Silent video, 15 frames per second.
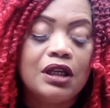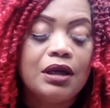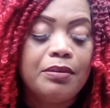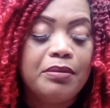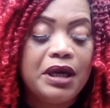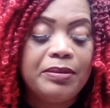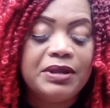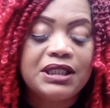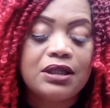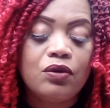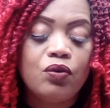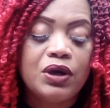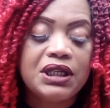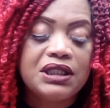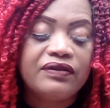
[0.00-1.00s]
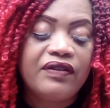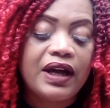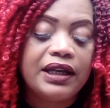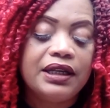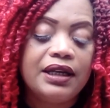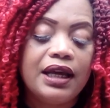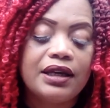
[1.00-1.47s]
Maybe someone is
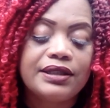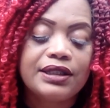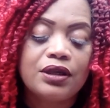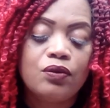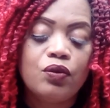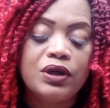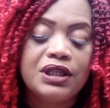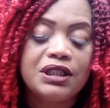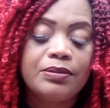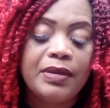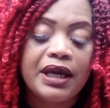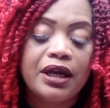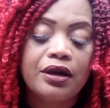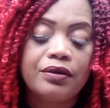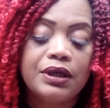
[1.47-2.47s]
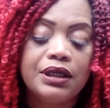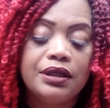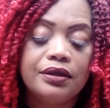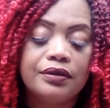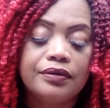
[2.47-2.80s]
finding out someone is married.